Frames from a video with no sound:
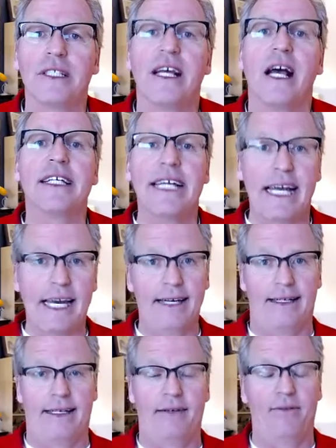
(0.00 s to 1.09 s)
Doug
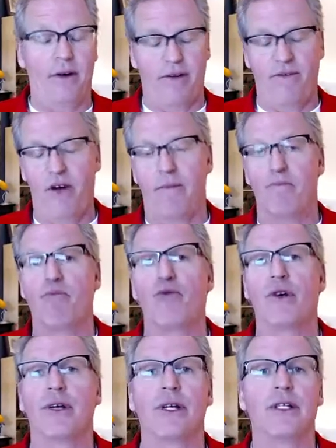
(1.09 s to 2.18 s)
Keeley, very
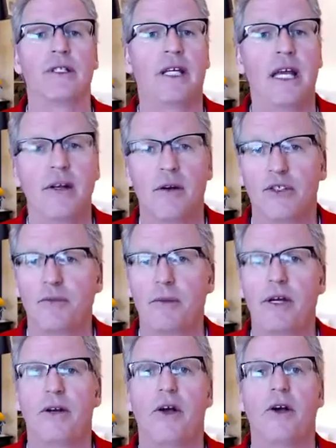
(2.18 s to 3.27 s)
brilliant keynote
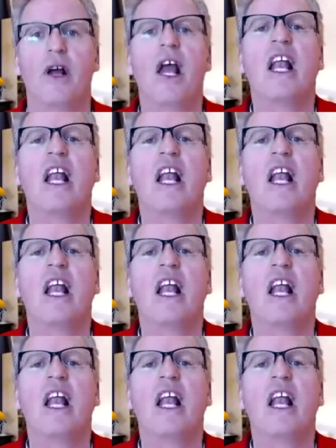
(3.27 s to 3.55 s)
speaker,